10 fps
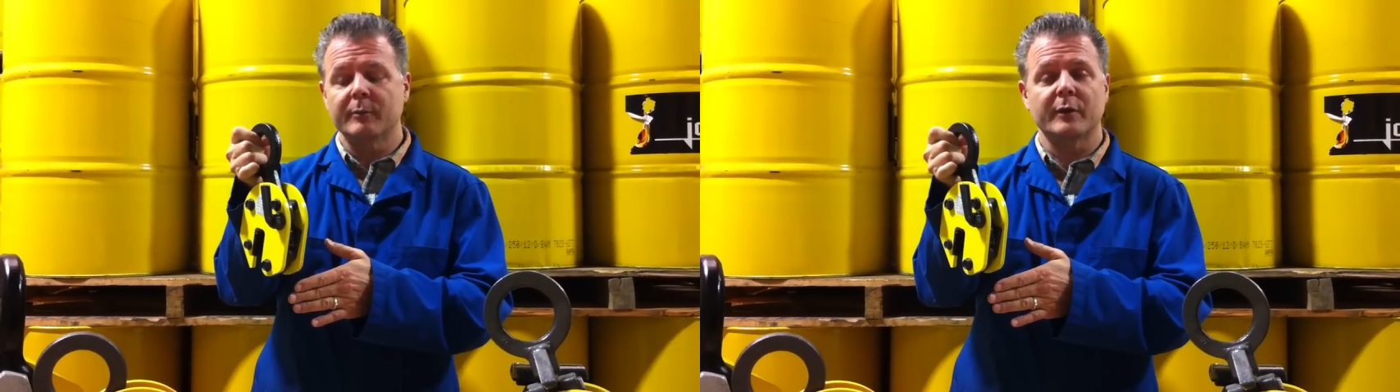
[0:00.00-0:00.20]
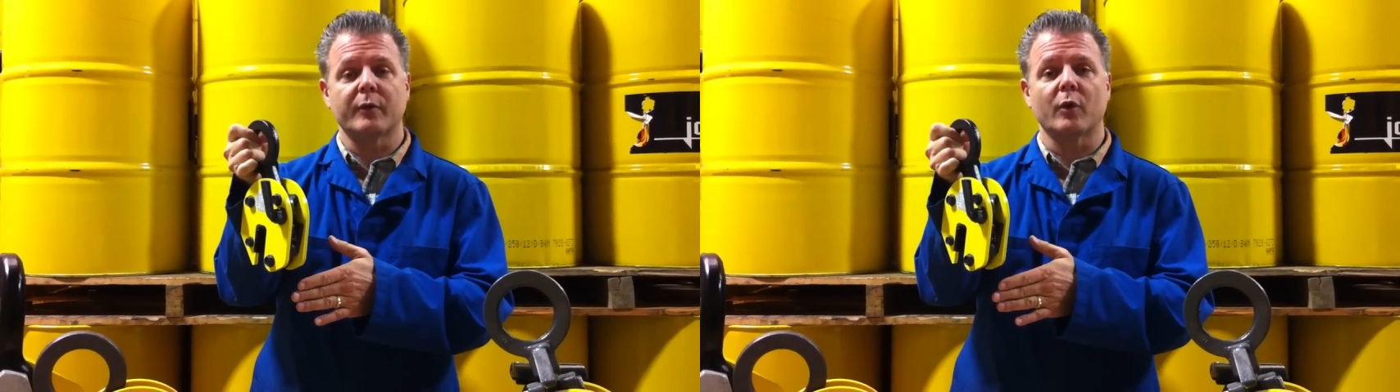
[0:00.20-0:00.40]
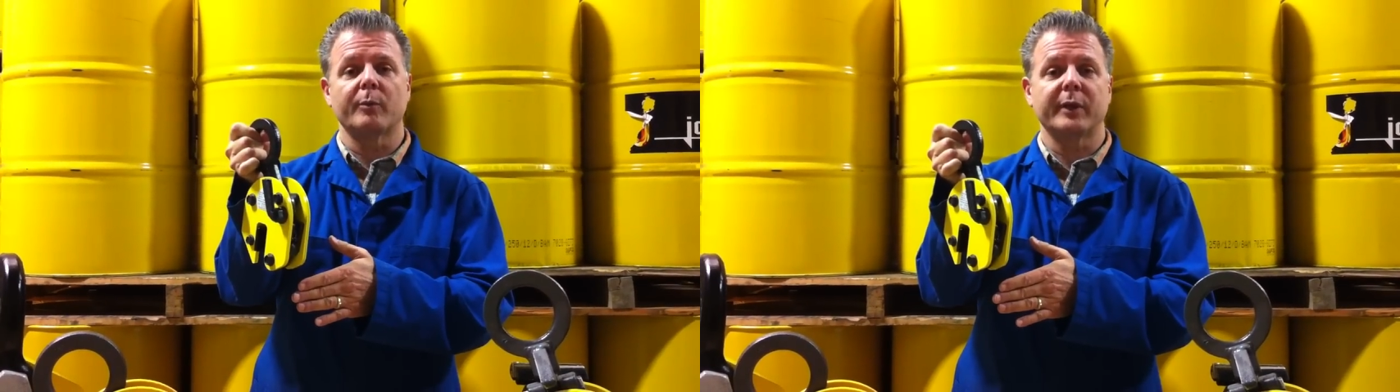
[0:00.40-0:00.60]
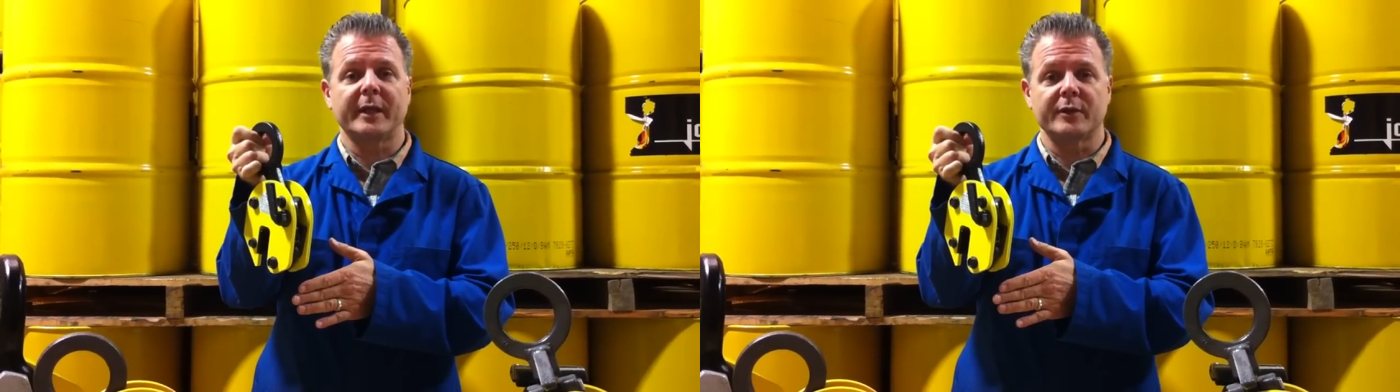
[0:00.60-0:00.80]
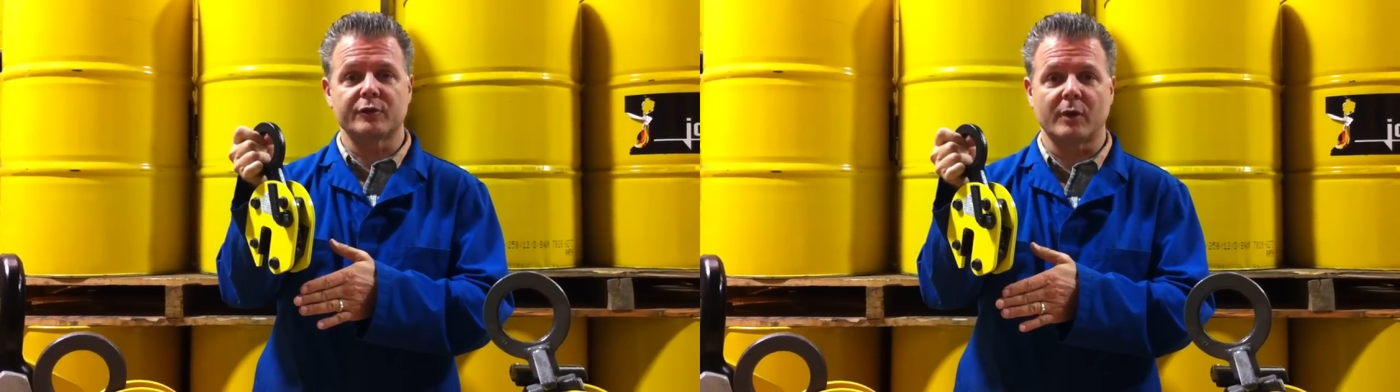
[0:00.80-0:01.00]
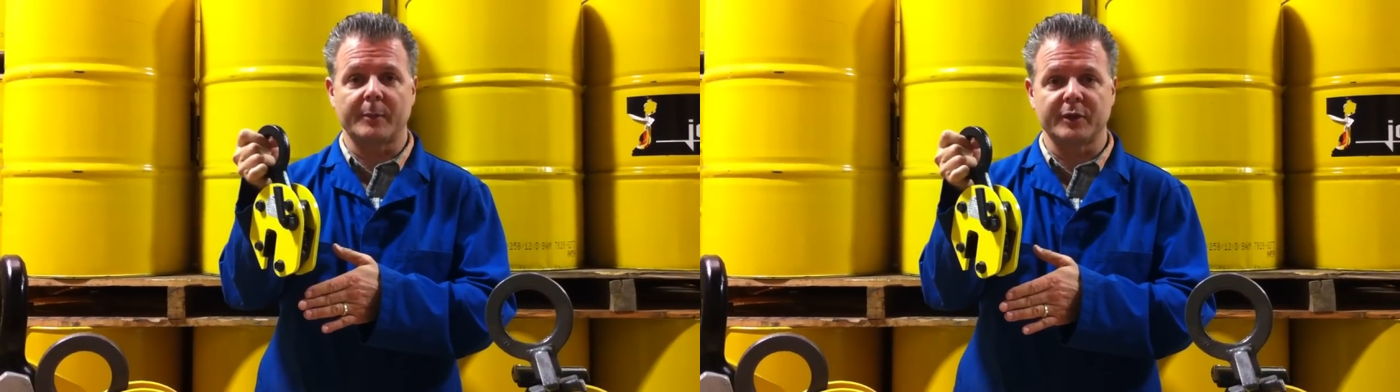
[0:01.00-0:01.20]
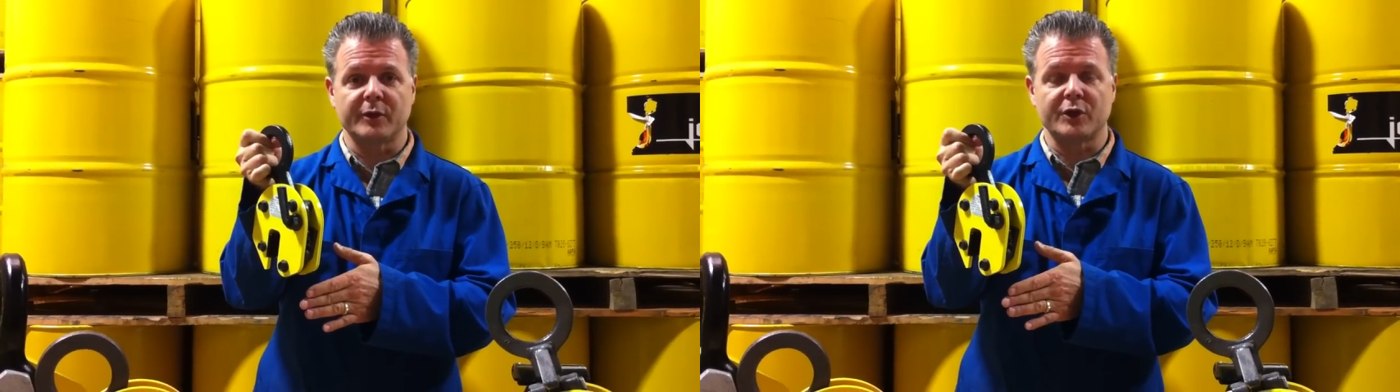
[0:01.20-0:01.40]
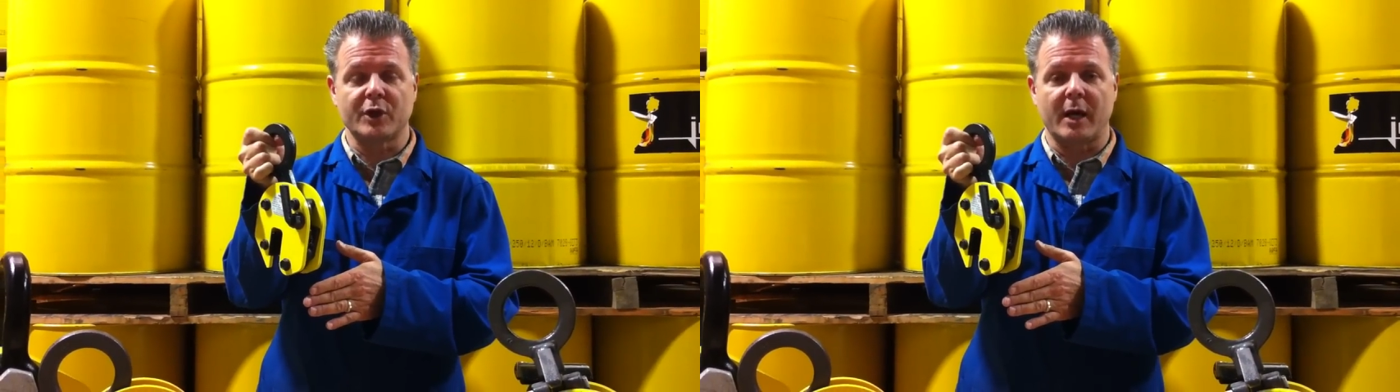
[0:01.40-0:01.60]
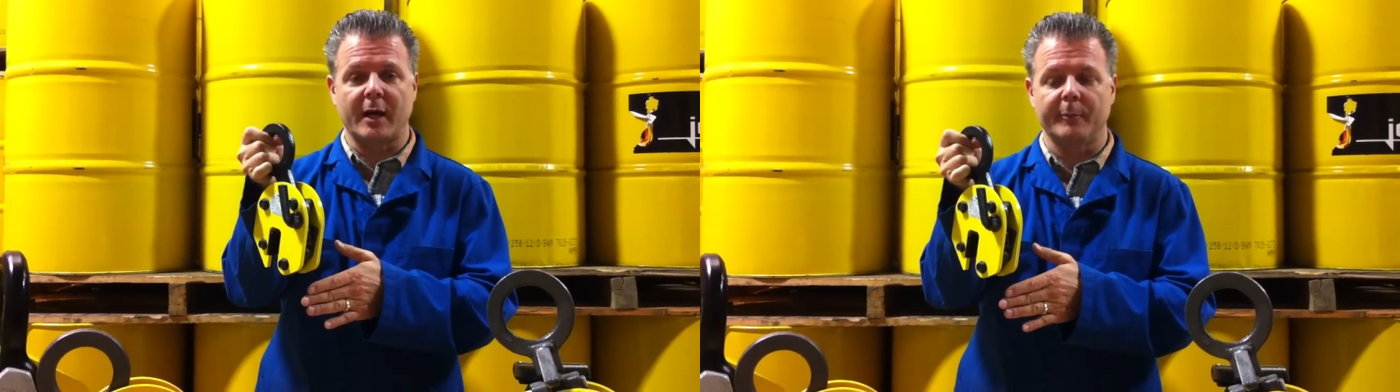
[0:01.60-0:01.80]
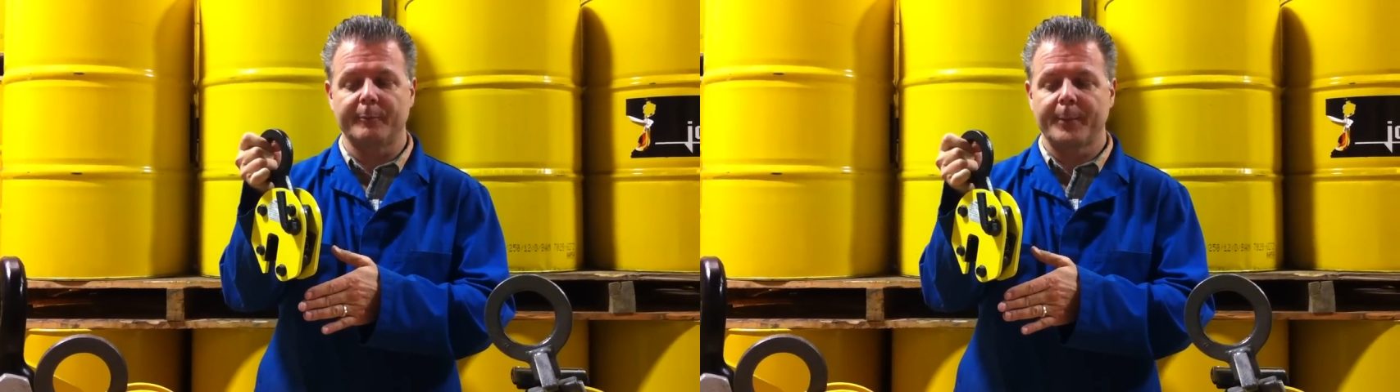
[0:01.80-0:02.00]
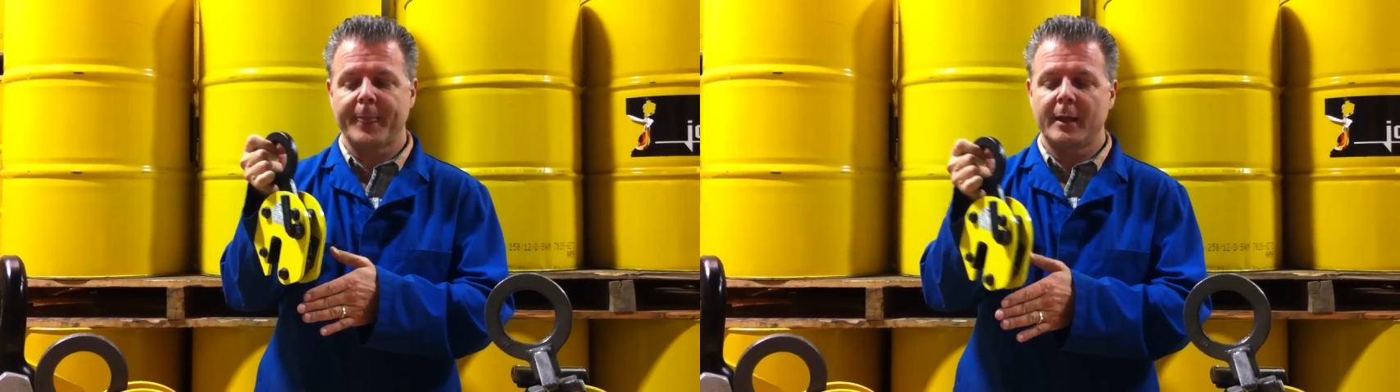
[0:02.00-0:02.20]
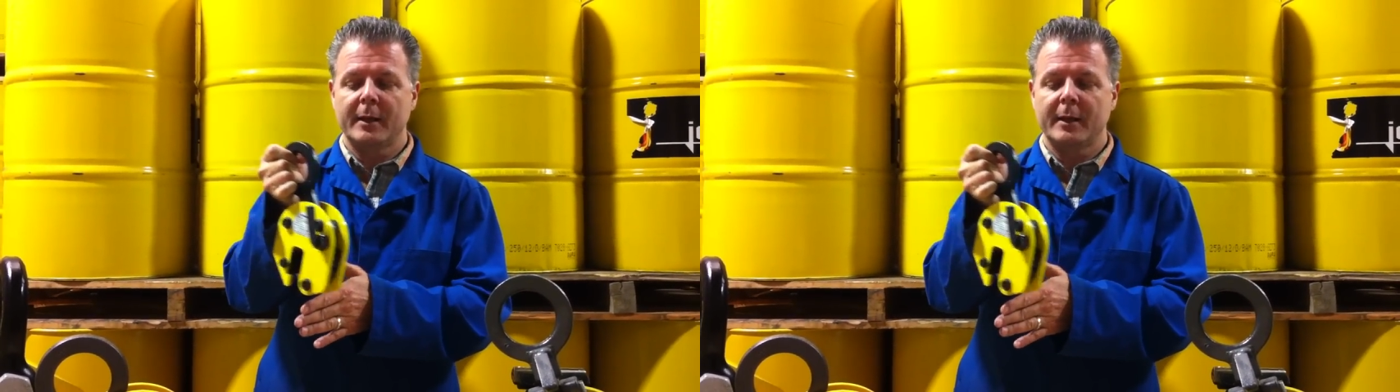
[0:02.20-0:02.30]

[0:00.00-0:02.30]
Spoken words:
before a plate is dropped in the shop.